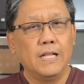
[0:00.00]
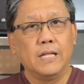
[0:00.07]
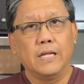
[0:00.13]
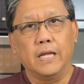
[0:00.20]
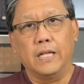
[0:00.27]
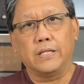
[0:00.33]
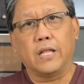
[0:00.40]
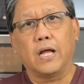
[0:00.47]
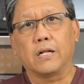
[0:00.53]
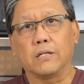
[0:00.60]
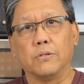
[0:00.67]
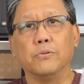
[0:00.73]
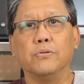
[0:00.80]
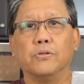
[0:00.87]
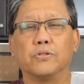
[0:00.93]
And not
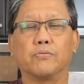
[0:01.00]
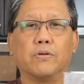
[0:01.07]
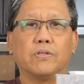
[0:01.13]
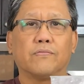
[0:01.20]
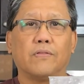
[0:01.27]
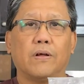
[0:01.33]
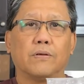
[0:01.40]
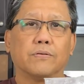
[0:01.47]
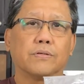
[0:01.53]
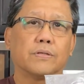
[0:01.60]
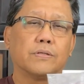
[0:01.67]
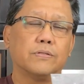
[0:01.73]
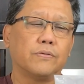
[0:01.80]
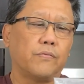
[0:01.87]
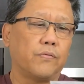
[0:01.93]
glutinous rice flour,
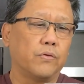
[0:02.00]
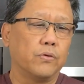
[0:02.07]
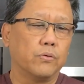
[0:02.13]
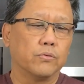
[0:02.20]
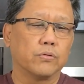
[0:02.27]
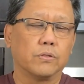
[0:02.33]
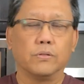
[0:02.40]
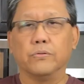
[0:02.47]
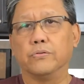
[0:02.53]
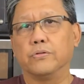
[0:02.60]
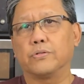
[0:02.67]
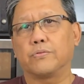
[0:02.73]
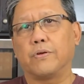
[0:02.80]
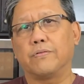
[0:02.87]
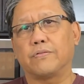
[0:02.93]
because if you use glutinous
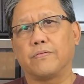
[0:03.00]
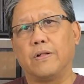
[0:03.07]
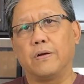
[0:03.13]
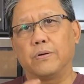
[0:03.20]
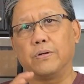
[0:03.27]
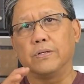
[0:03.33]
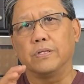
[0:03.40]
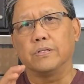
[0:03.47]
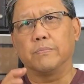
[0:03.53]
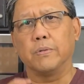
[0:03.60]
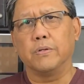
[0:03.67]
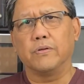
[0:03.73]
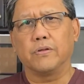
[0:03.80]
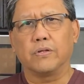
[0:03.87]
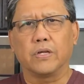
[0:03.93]
rice flour,
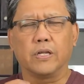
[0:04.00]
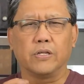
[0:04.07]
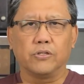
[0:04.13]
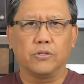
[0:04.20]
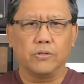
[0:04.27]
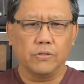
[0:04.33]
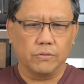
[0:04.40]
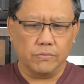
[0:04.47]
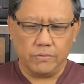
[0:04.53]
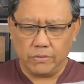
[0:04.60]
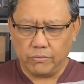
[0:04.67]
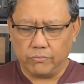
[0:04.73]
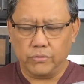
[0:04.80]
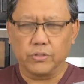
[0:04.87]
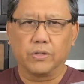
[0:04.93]
it'll
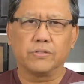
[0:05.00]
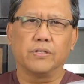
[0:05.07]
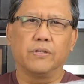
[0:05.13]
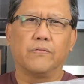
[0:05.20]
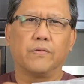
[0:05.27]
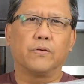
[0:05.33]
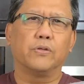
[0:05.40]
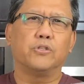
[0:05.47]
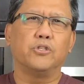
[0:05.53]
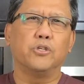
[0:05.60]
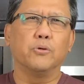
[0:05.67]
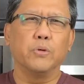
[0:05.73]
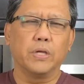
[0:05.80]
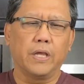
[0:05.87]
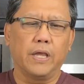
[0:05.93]
result in a very
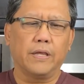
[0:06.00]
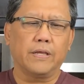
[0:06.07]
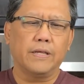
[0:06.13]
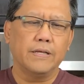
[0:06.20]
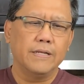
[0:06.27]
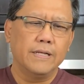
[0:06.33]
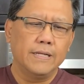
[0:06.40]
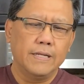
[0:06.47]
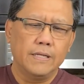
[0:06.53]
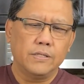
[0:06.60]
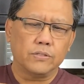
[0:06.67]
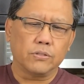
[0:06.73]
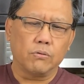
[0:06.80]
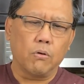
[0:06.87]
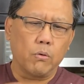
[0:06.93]
chewy cake.
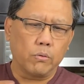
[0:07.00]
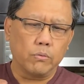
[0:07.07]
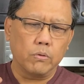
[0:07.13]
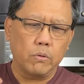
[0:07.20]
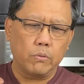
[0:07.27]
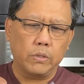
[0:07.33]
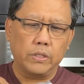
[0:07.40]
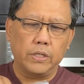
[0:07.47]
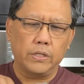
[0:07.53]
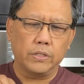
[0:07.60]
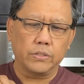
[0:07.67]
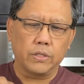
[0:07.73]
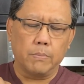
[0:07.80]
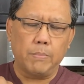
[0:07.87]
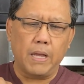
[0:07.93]
So what we need is
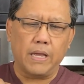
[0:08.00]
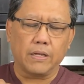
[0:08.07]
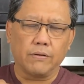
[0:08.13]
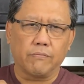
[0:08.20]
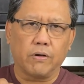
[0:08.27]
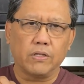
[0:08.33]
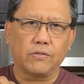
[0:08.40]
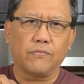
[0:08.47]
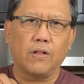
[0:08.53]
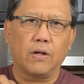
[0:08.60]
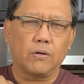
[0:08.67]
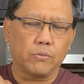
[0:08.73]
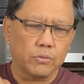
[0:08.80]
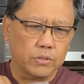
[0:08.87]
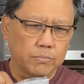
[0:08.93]
a bag of rice flour,
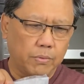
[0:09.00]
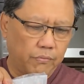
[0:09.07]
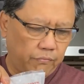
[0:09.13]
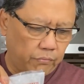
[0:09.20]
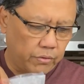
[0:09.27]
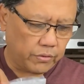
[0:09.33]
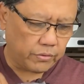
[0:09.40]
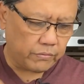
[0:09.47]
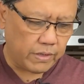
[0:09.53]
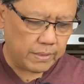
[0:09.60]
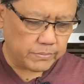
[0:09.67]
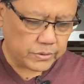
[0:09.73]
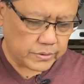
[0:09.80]
which is about 400 grams.